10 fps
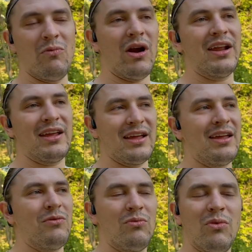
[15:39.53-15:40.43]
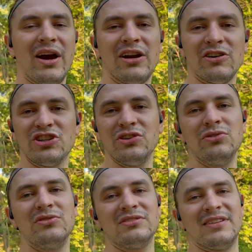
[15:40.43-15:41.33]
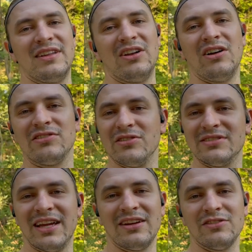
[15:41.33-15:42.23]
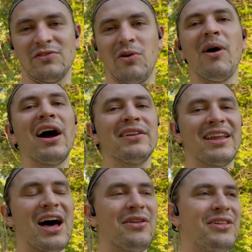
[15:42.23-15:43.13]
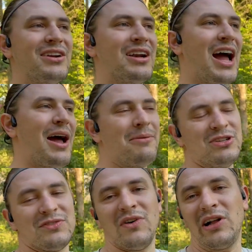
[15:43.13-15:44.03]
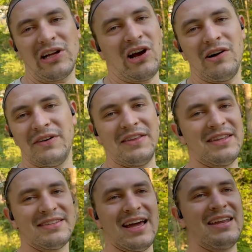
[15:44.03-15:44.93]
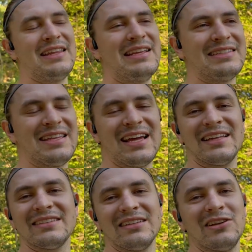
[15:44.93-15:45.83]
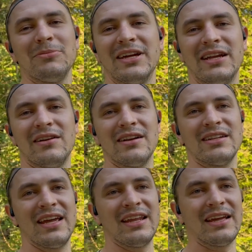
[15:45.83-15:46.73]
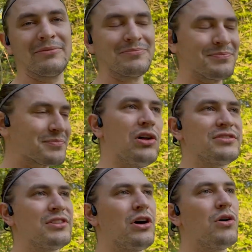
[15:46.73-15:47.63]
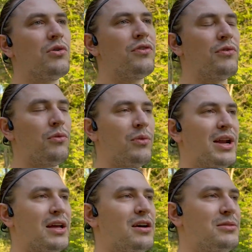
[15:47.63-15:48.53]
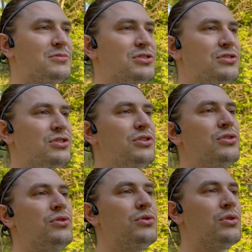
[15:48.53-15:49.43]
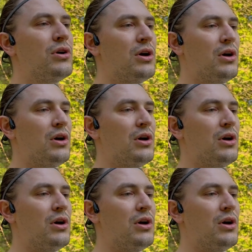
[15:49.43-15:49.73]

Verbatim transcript: running in wider shoes and then also sandals for a while now, they I'm just falling off on the side of these, and that gets a little bit irritating. Also, when it comes to